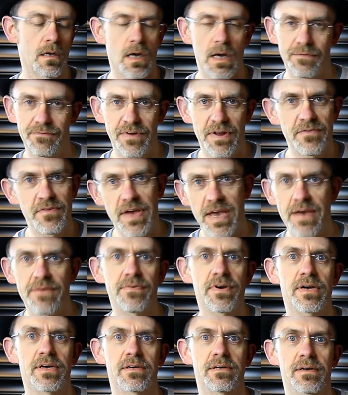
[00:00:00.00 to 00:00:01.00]
I've never
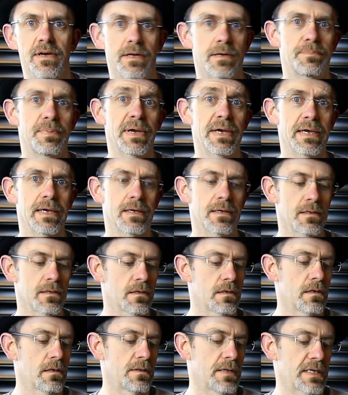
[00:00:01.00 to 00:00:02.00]
ever had a bike
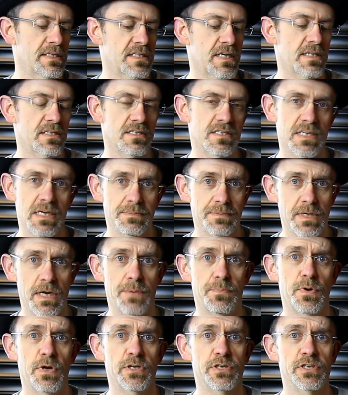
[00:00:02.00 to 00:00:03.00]
that's had the same
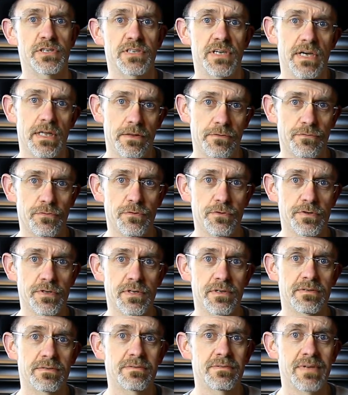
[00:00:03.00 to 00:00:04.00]
tire pressures in the front
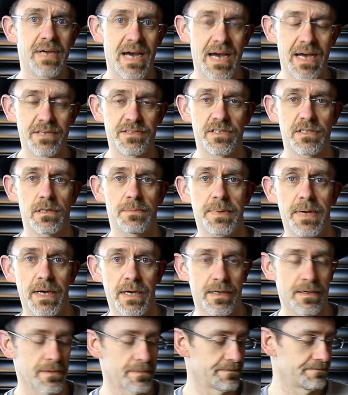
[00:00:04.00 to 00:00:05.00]
as in the back.